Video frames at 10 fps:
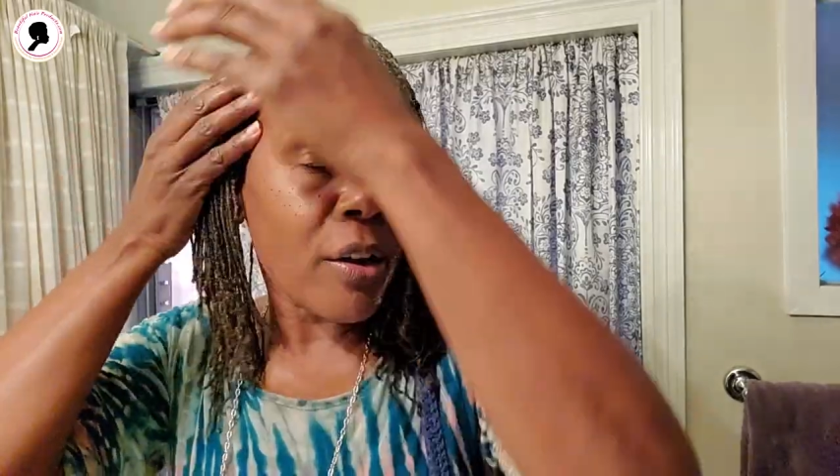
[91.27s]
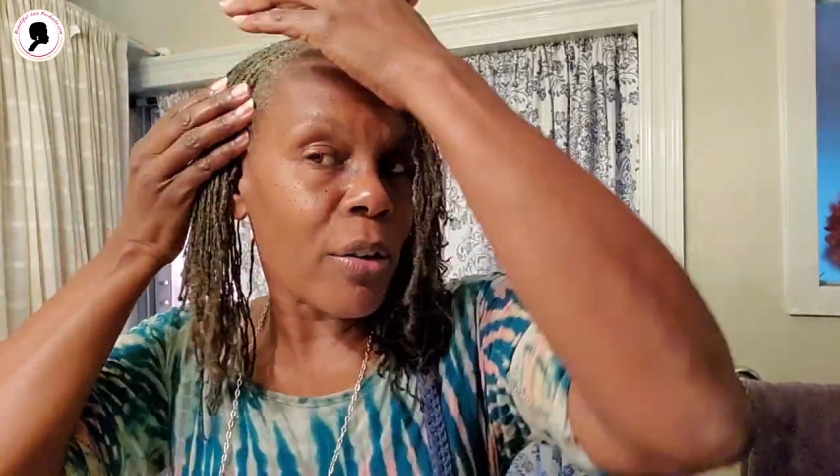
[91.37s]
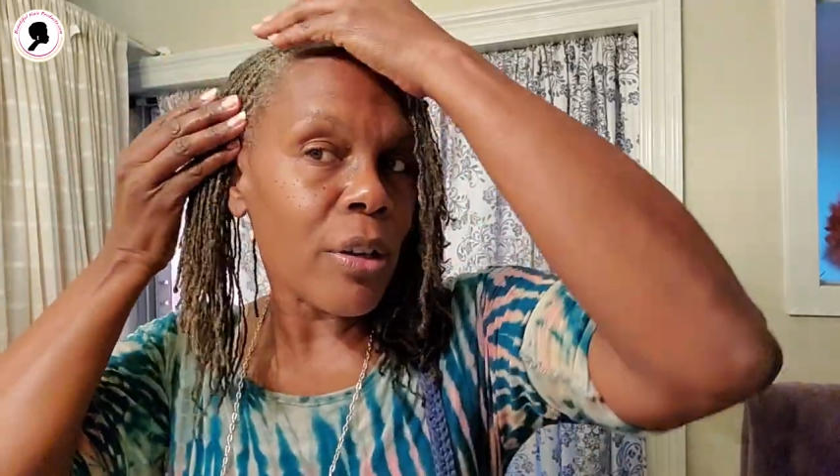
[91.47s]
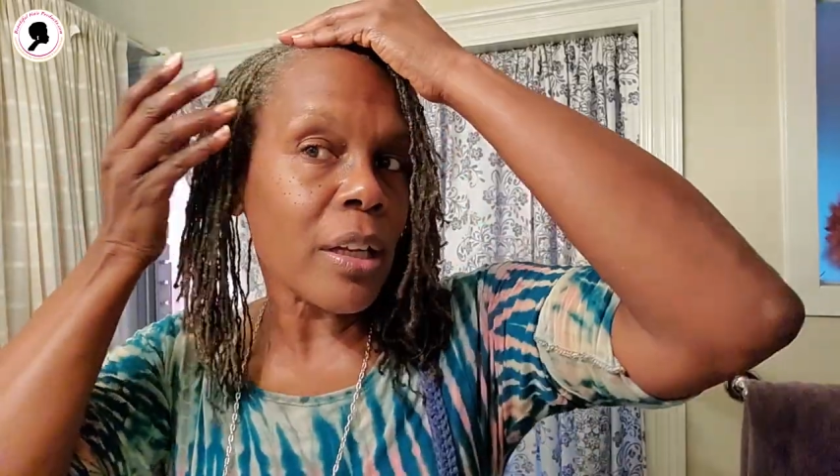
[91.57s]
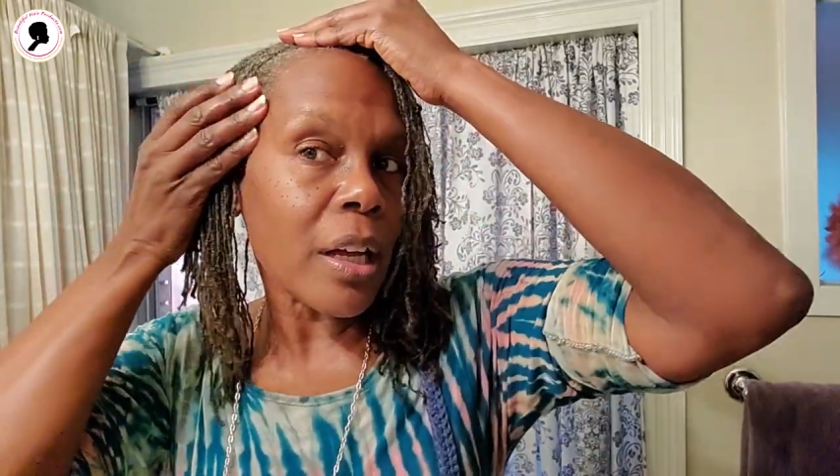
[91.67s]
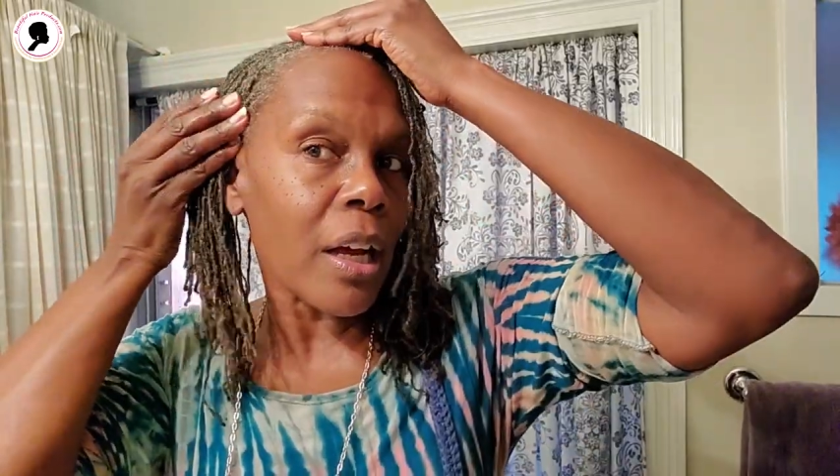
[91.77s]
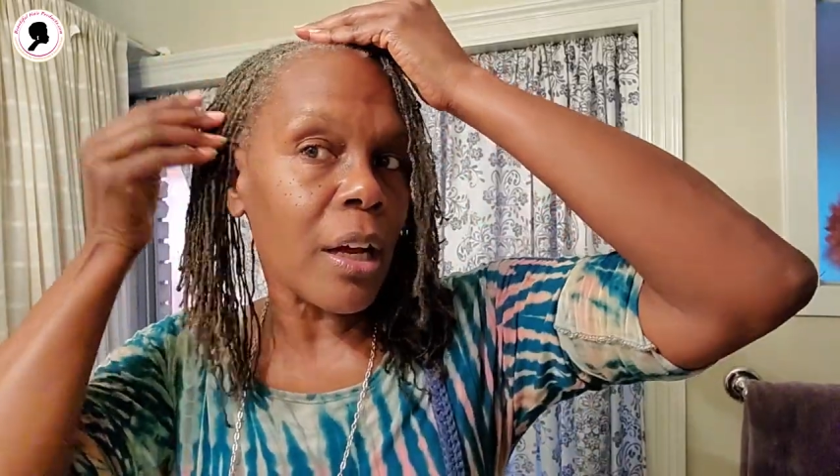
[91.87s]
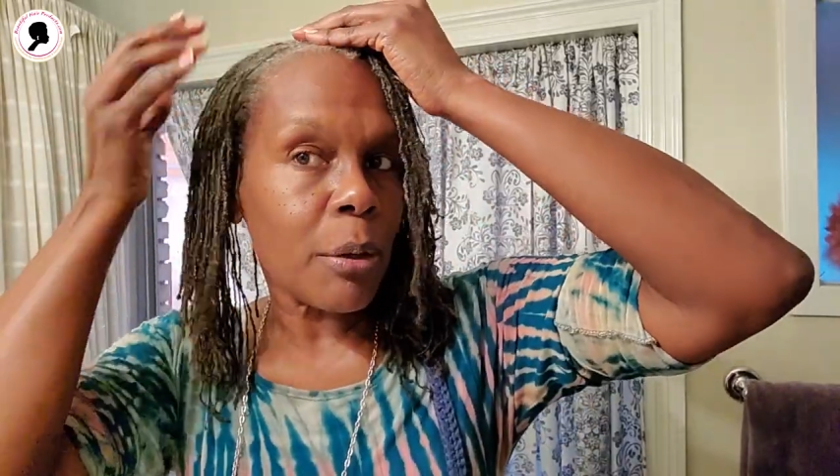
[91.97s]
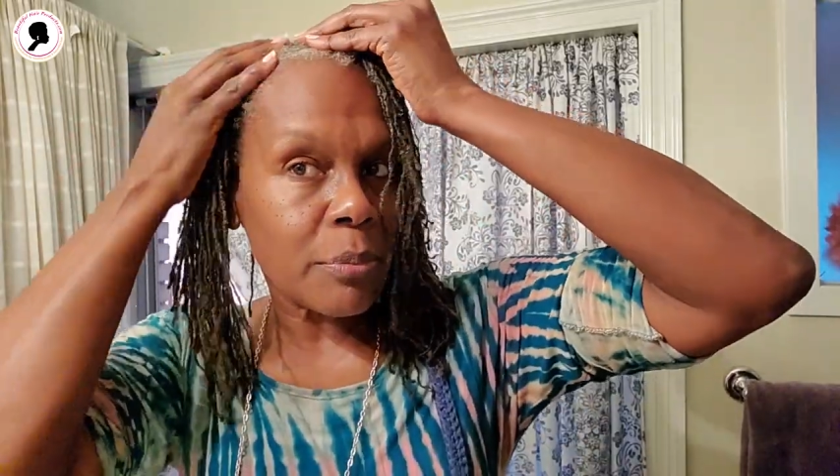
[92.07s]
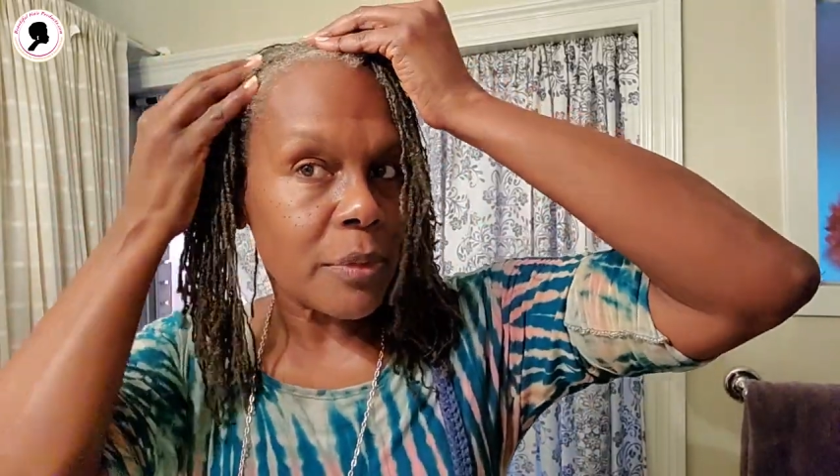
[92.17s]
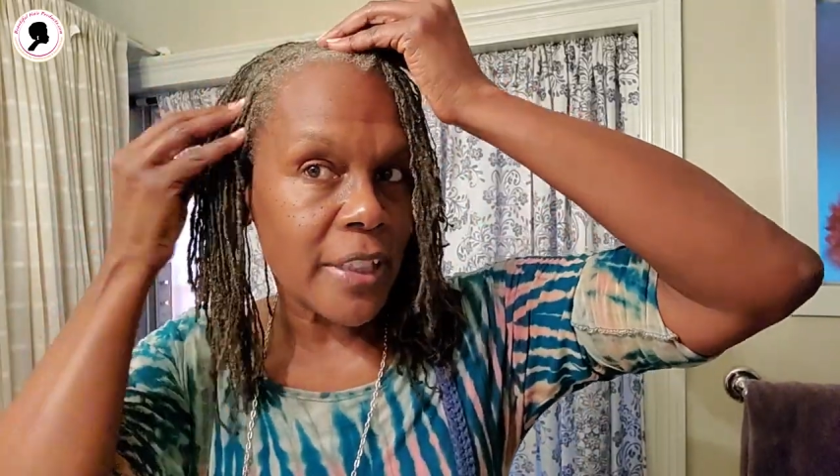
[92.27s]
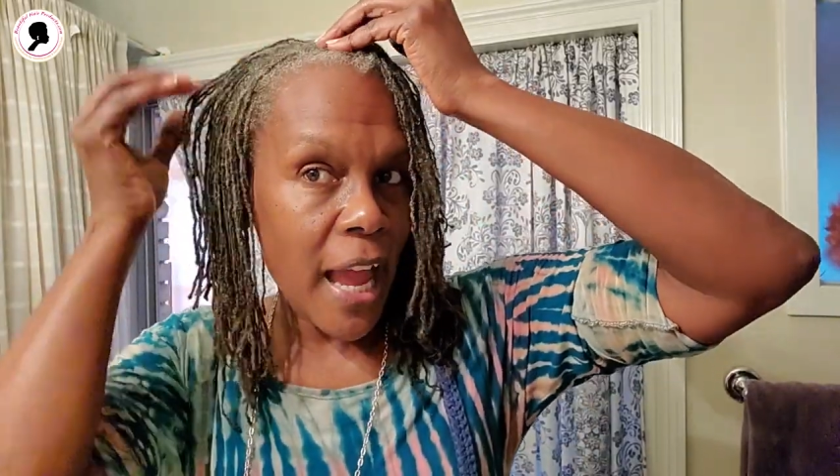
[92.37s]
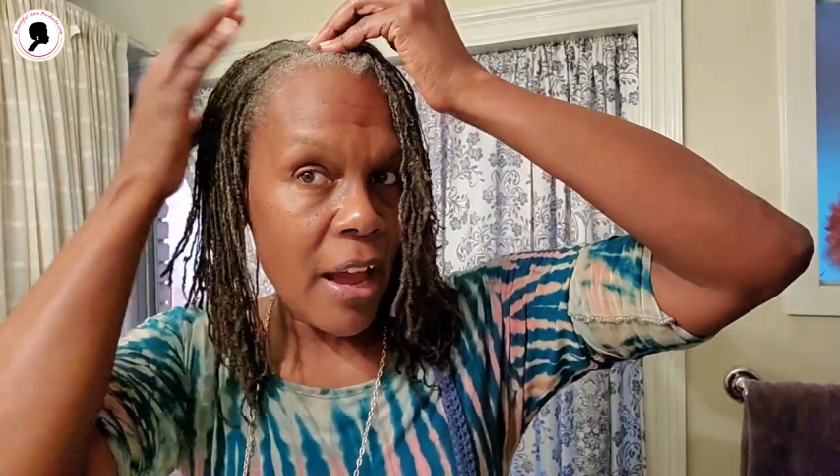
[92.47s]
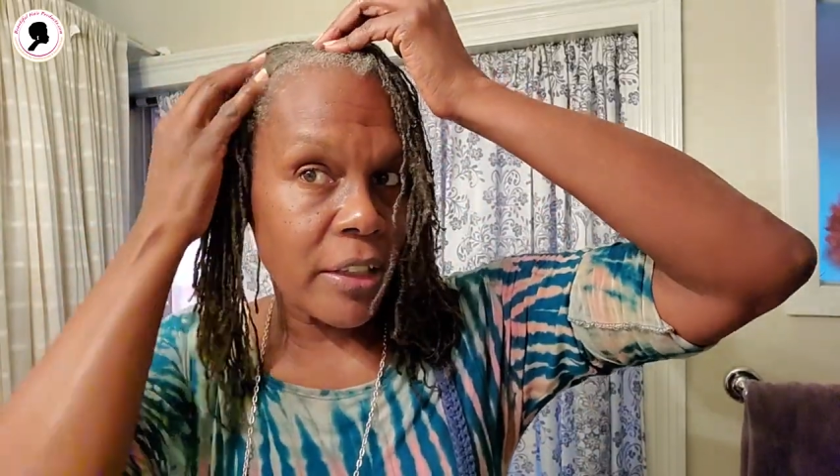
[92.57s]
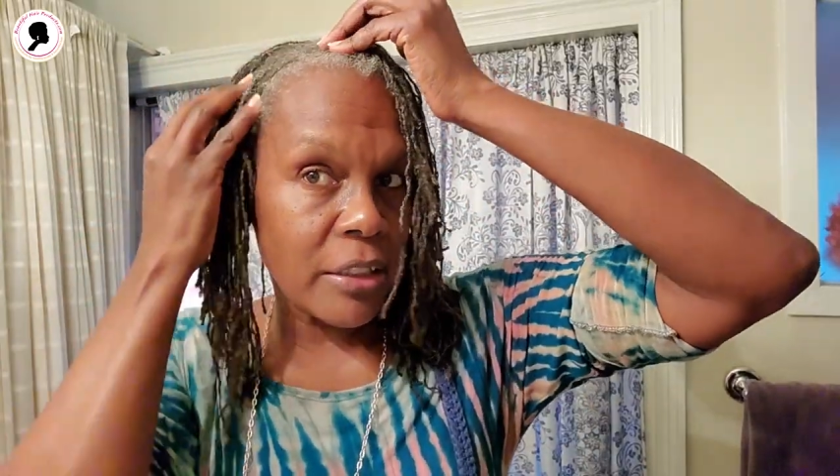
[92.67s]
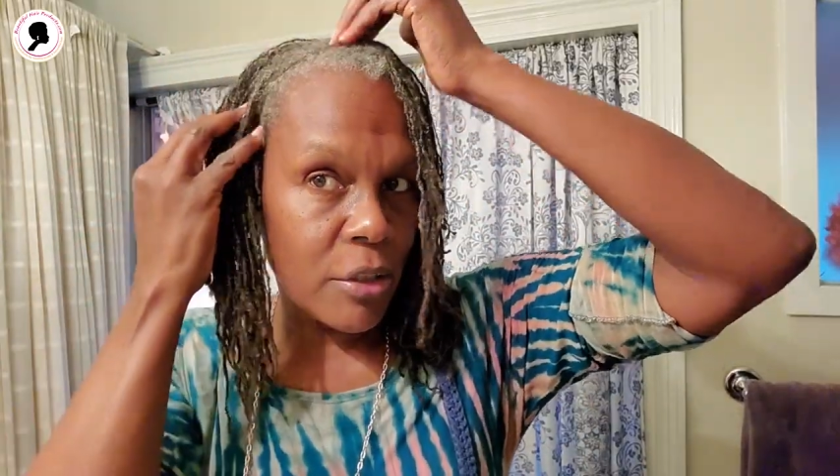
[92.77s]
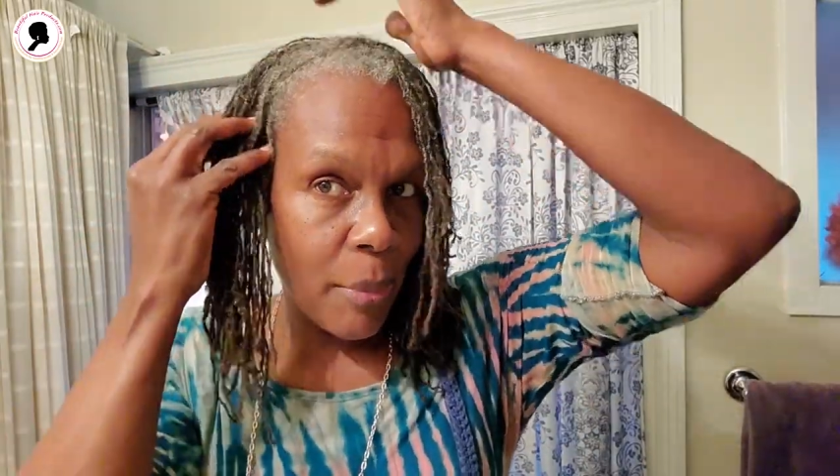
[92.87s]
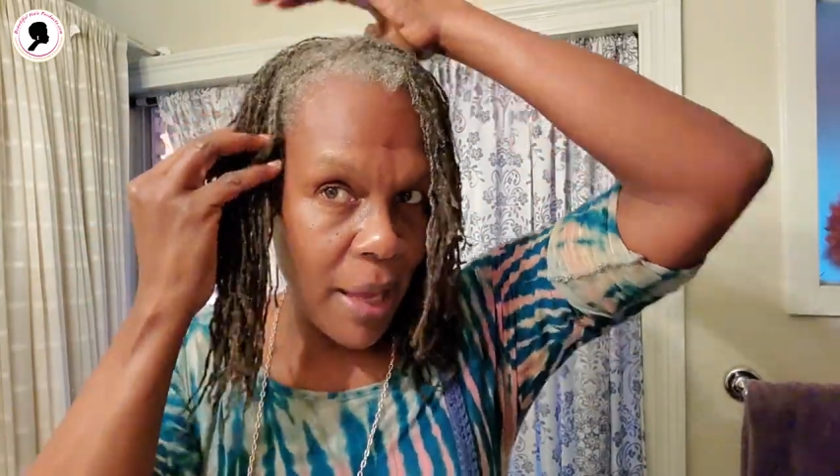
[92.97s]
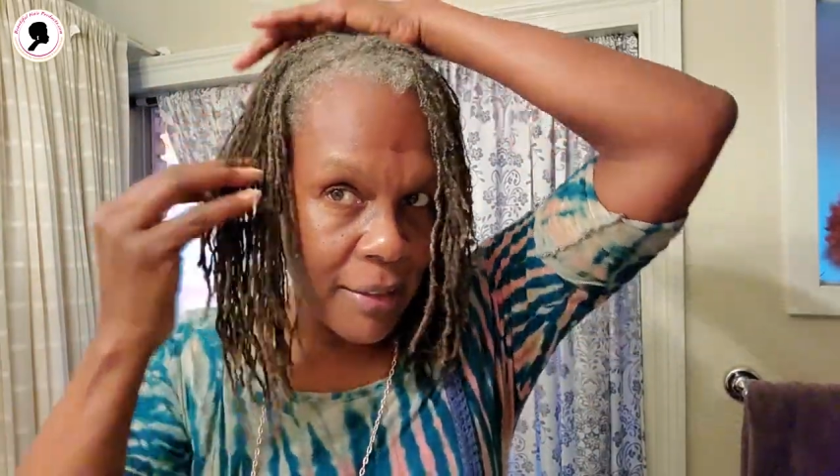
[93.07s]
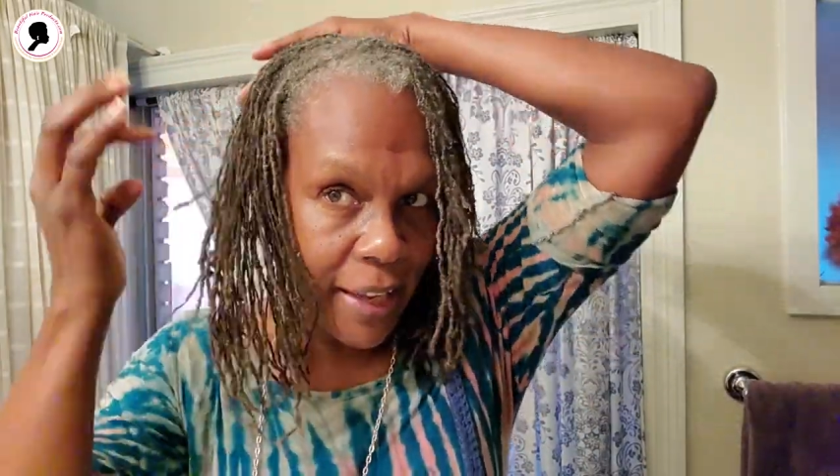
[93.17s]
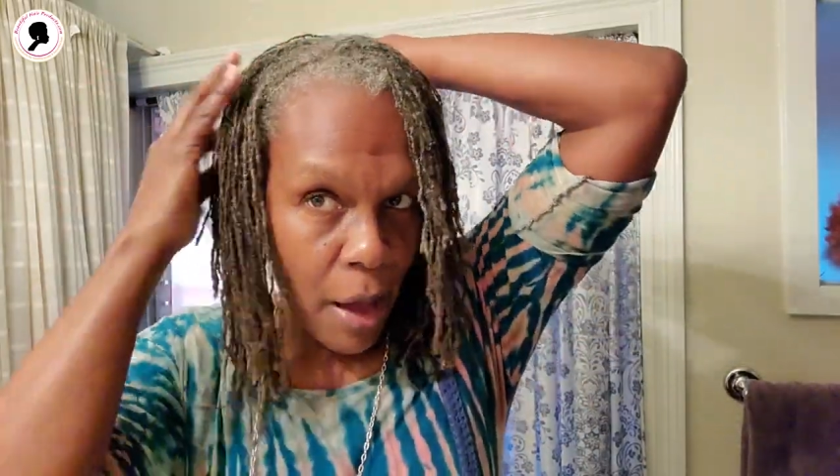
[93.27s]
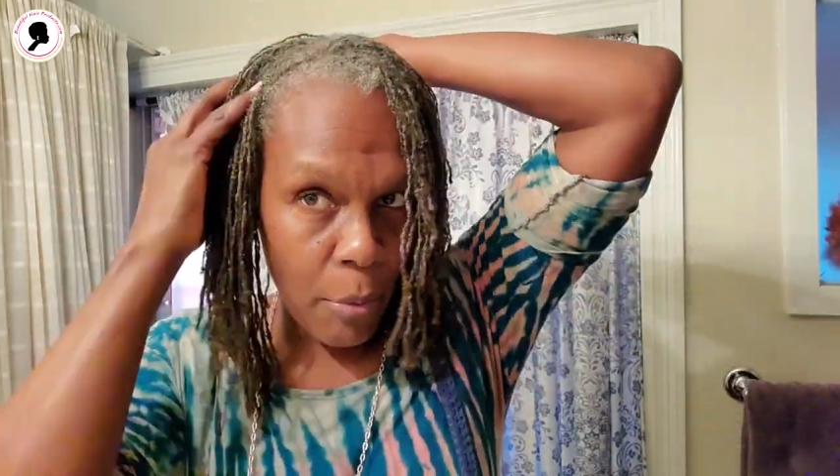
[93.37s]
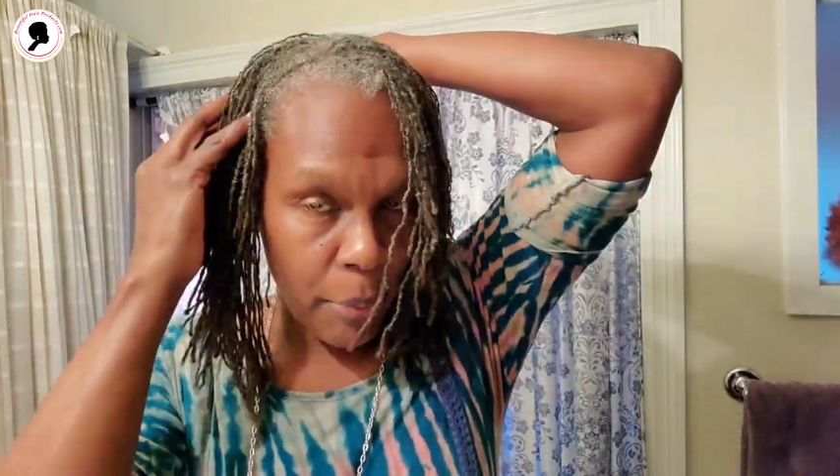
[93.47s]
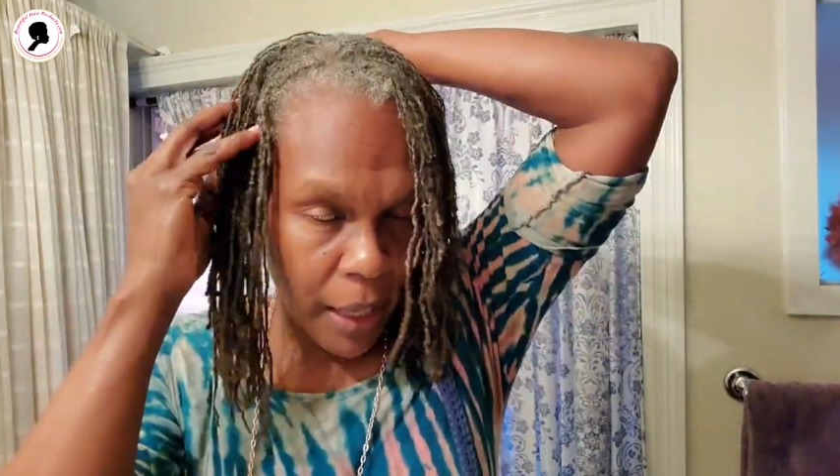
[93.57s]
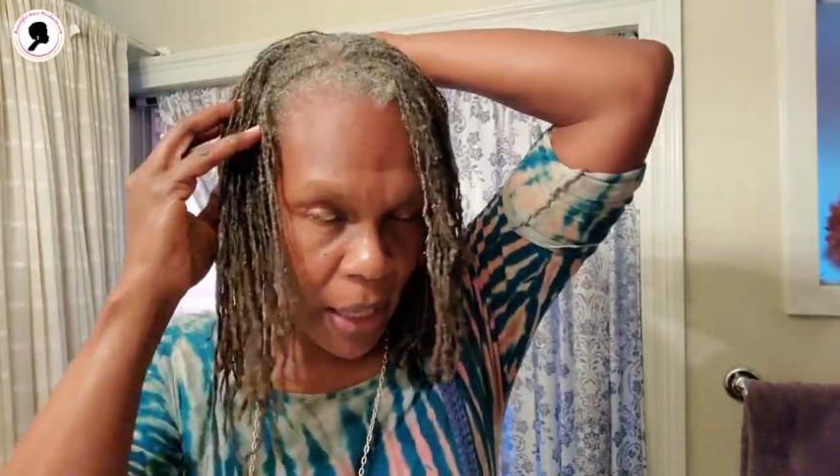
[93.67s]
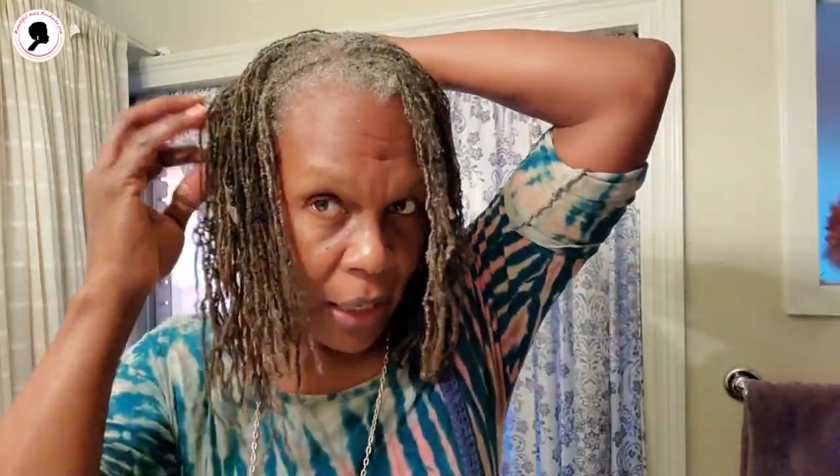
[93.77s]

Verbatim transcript: moisturized set of locks